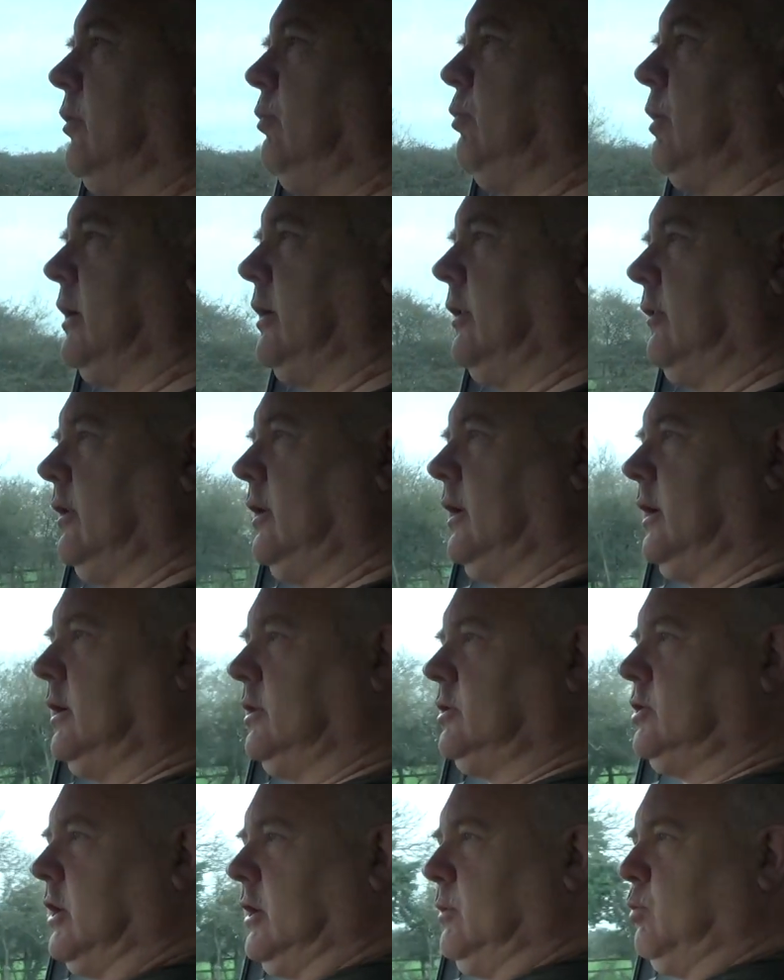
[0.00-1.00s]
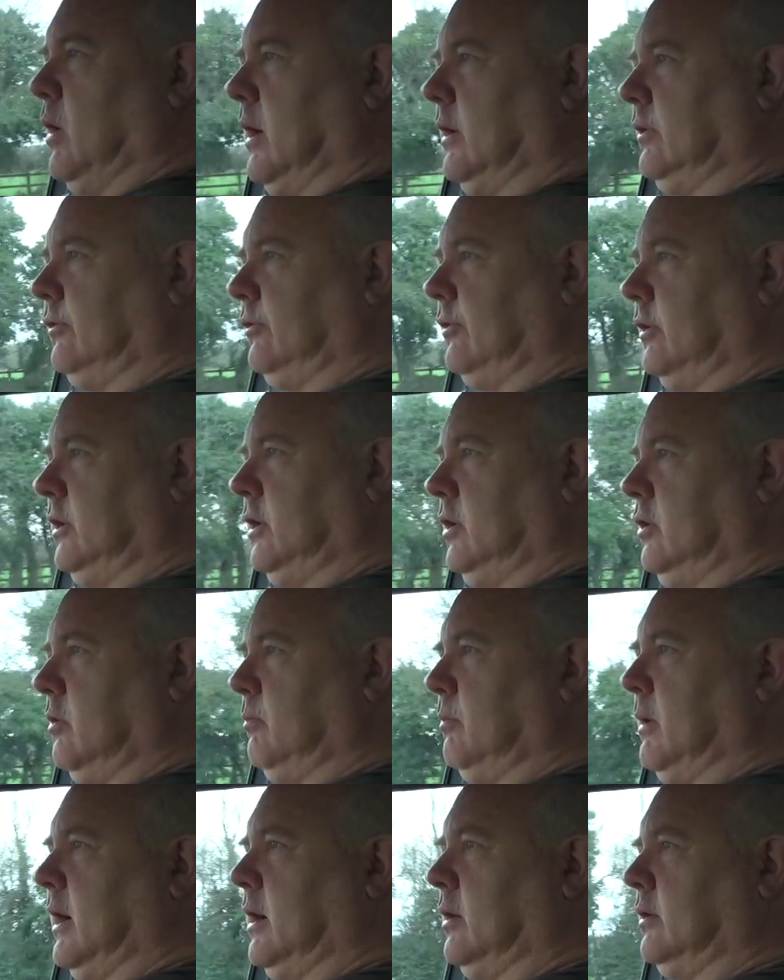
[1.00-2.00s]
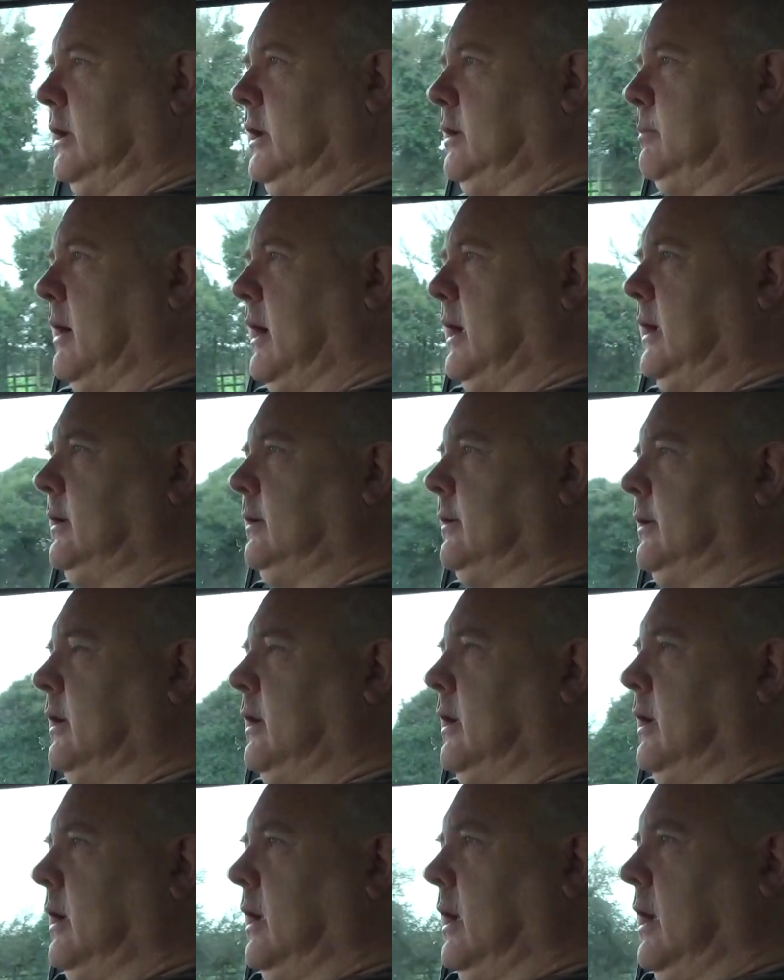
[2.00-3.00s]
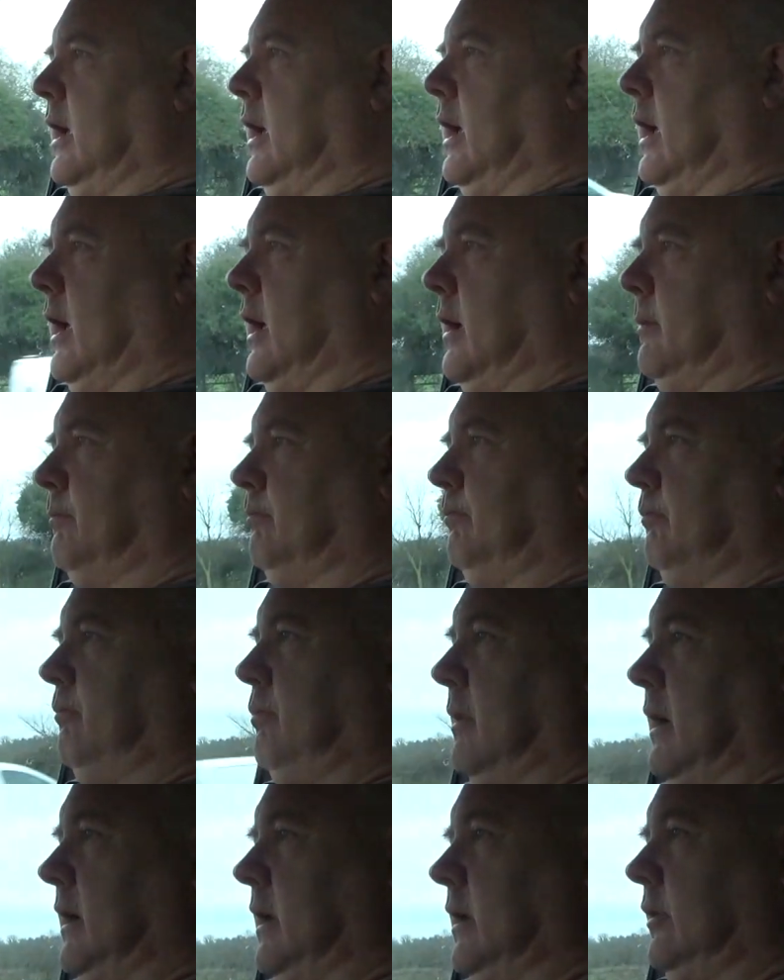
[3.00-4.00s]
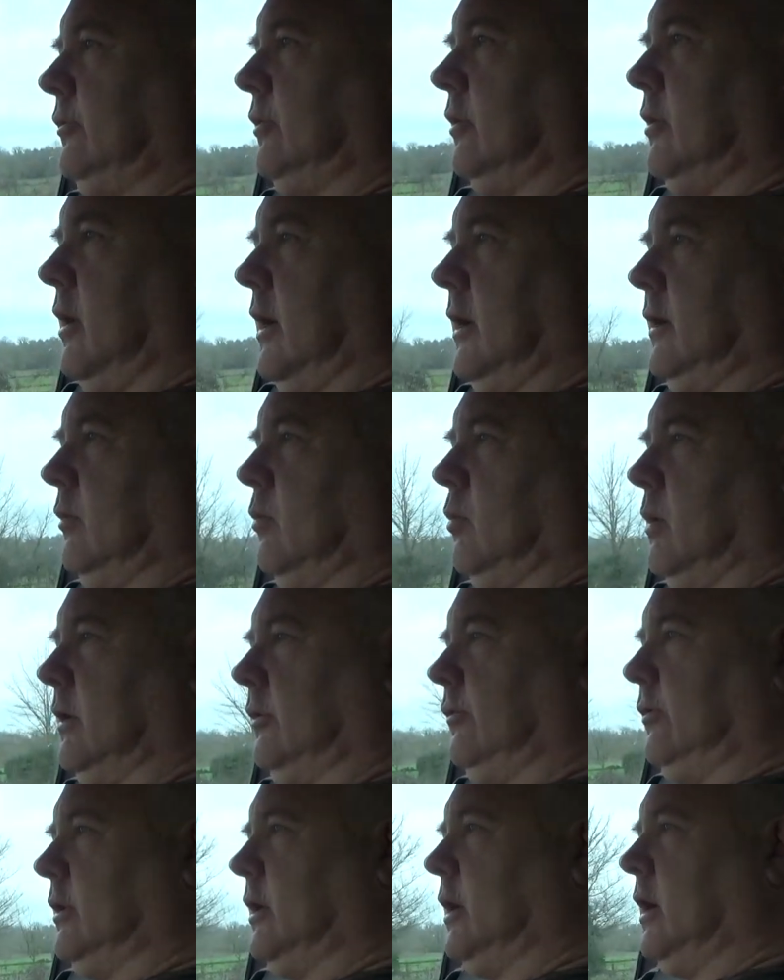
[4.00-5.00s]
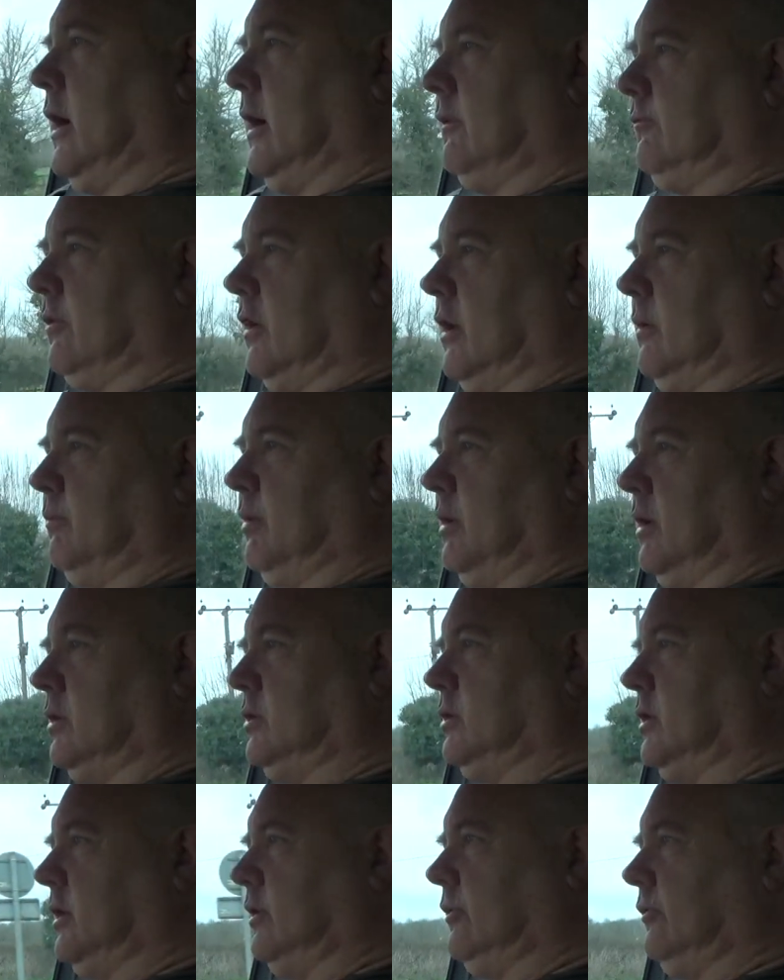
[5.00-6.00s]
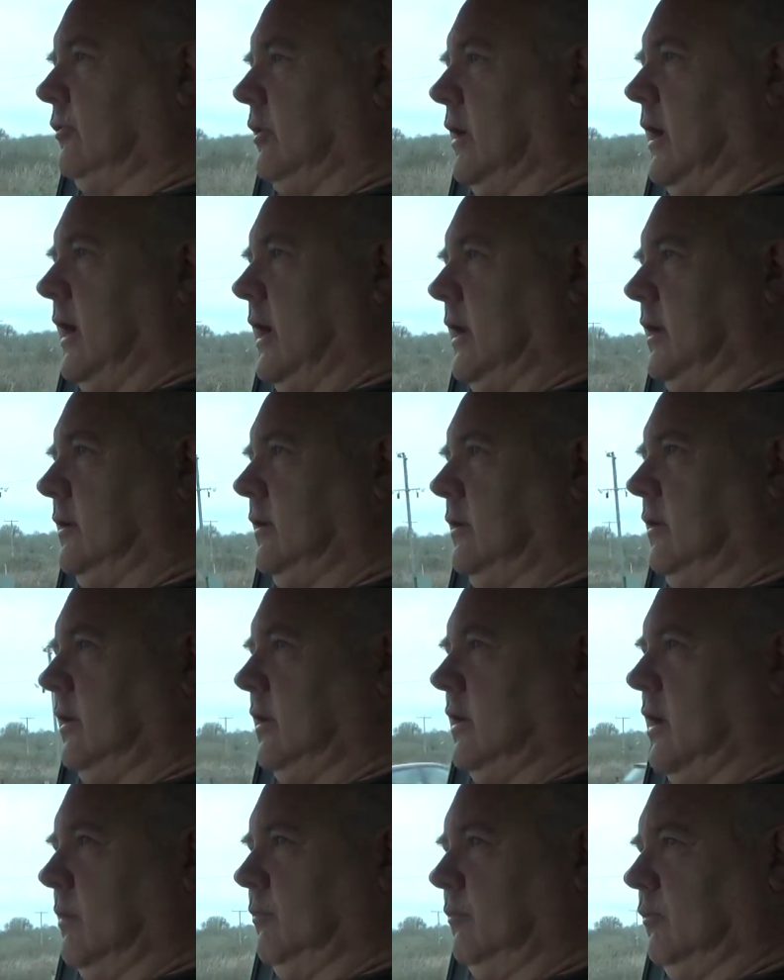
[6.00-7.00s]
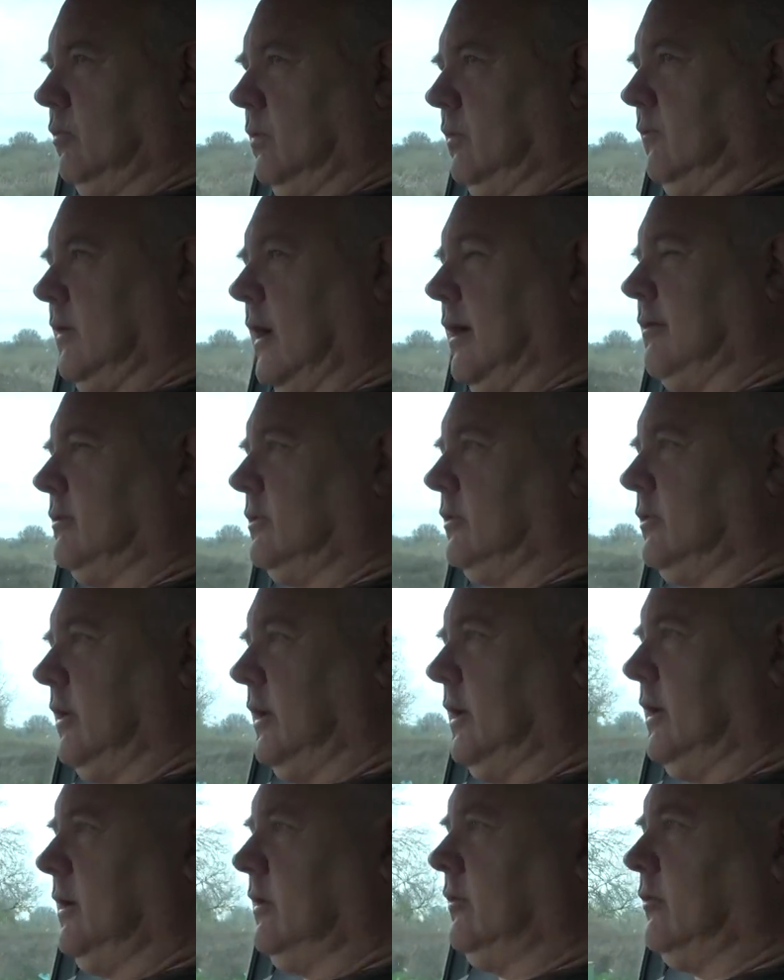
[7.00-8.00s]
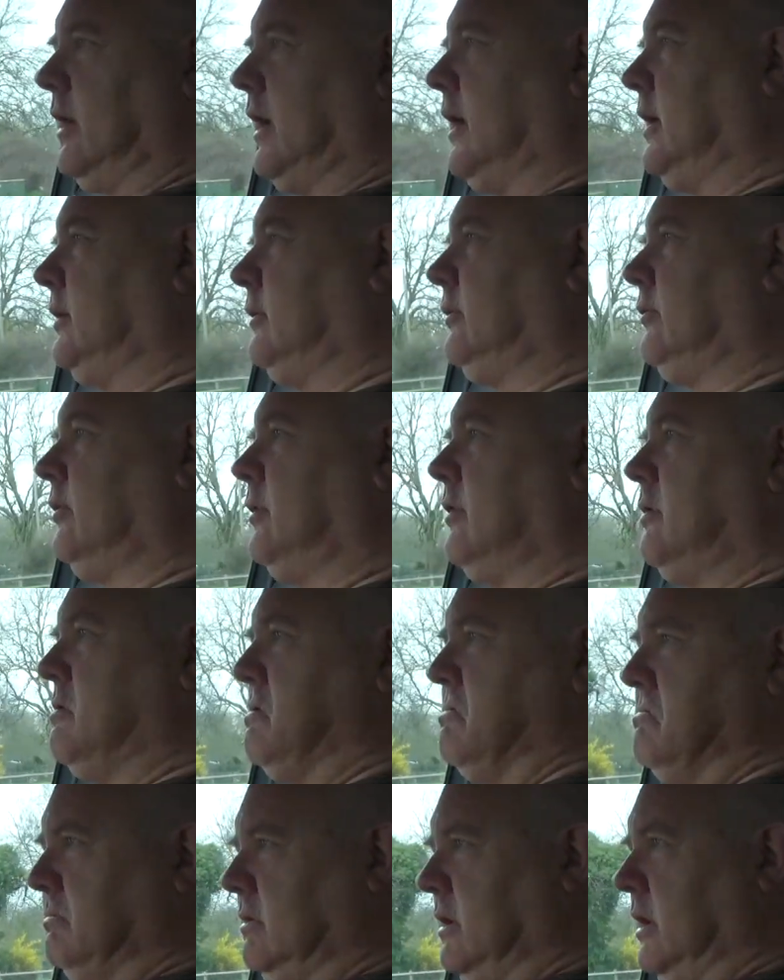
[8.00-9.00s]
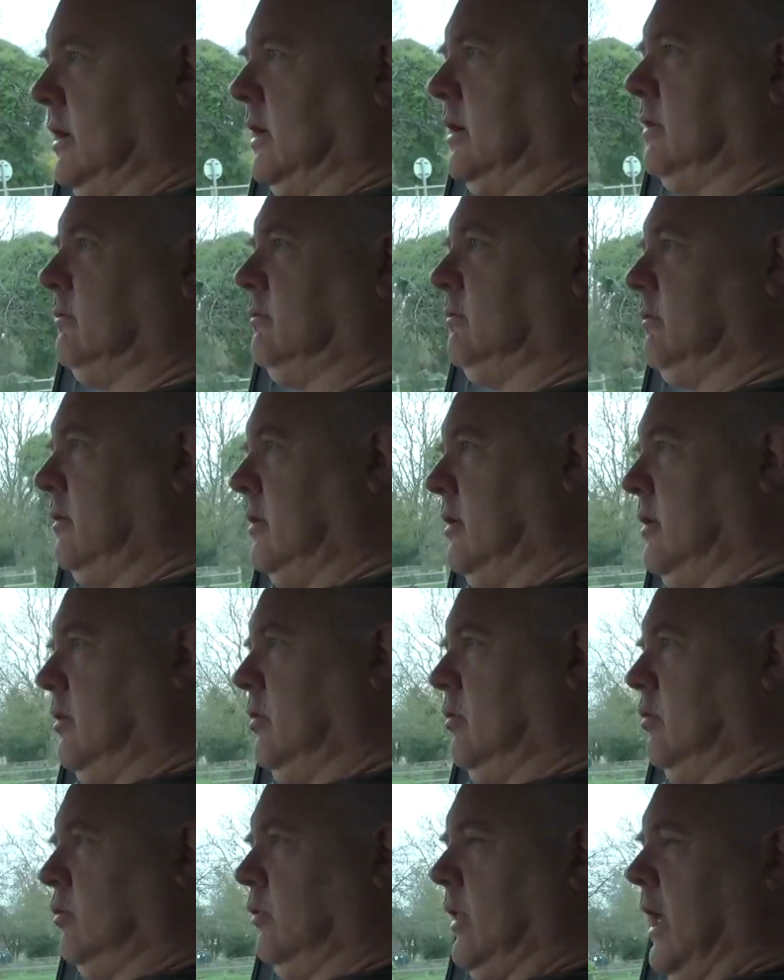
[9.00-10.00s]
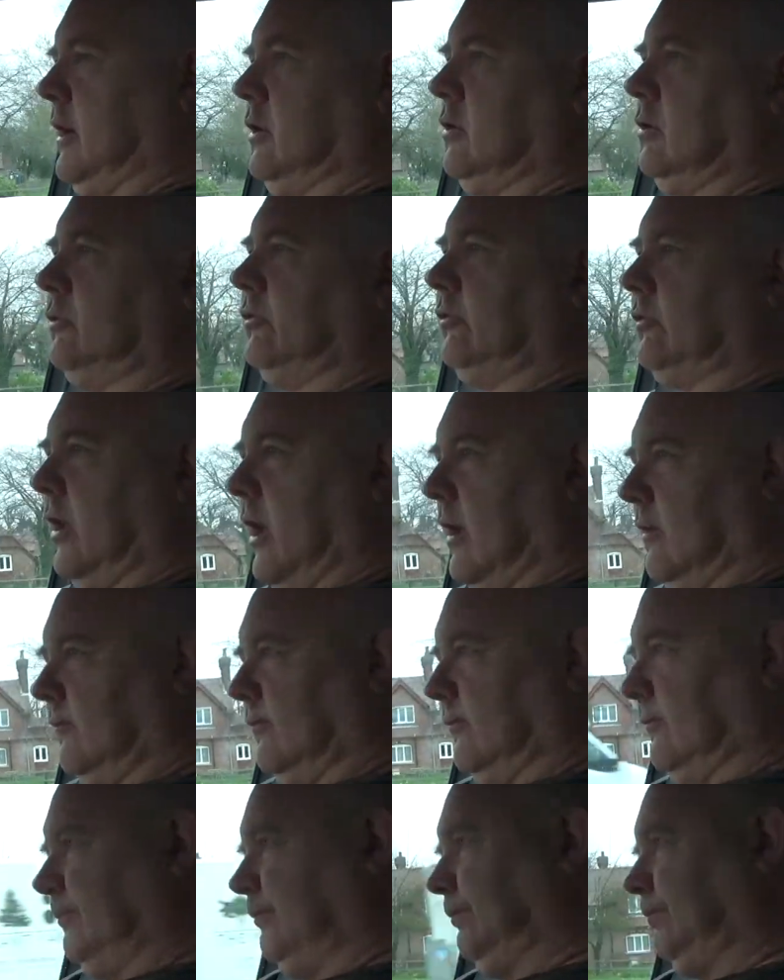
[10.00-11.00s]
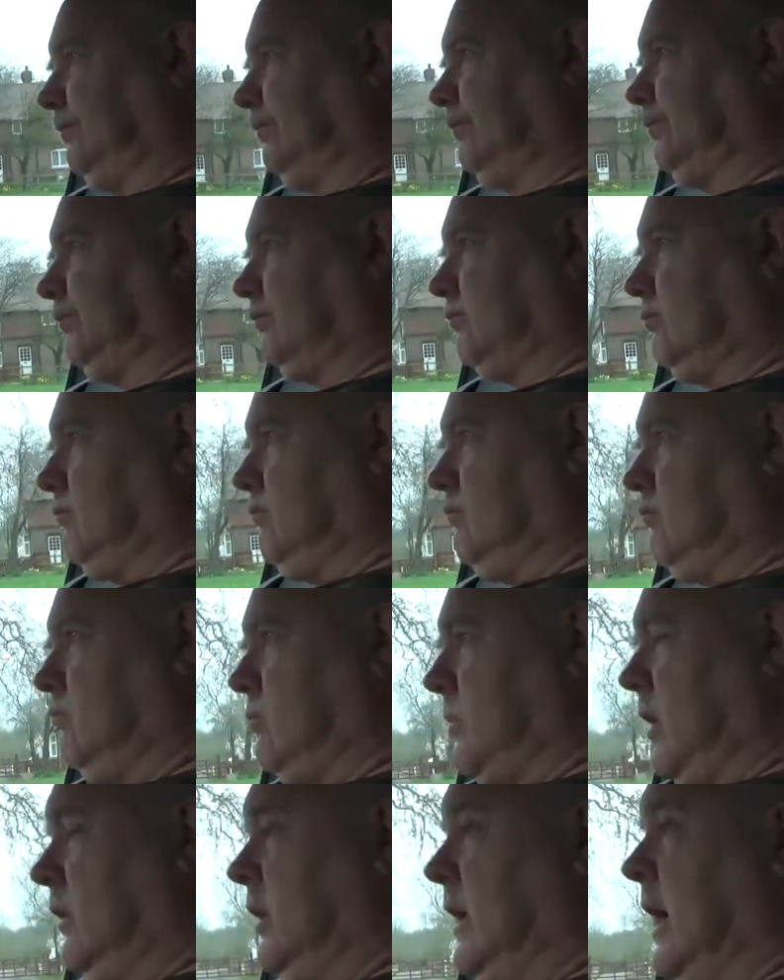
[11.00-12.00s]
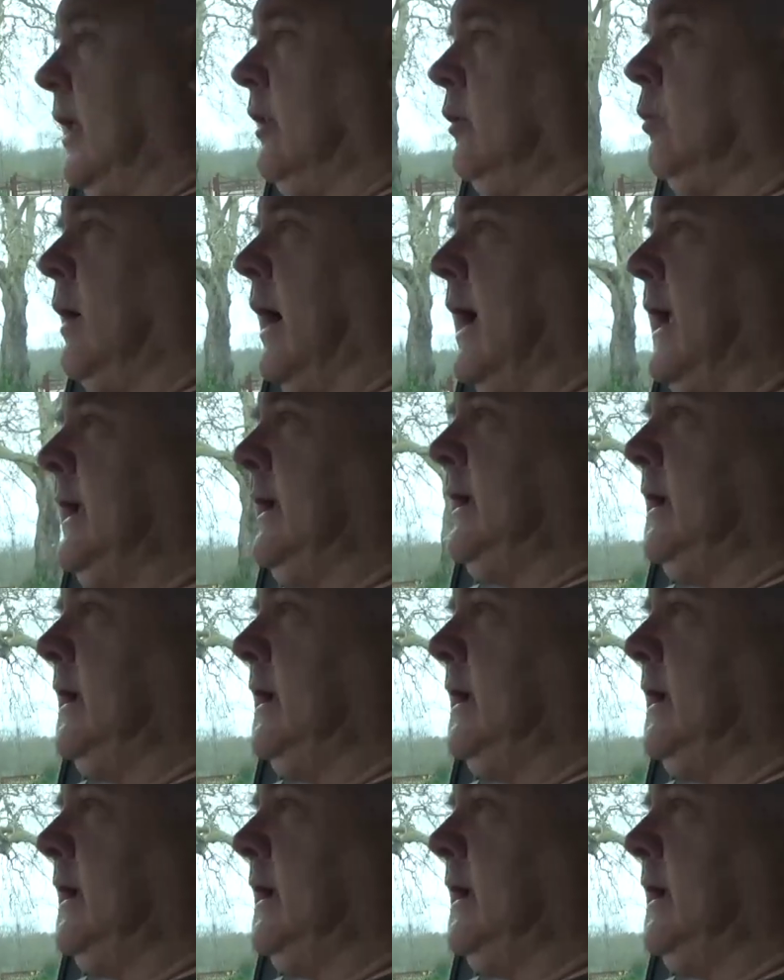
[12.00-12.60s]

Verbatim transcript: than one of the little cheap ones that you can buy on eBay. Um, but it's a kind of once in a lifetime purchase and it comes with guarantees and you know all that good stuff. The other way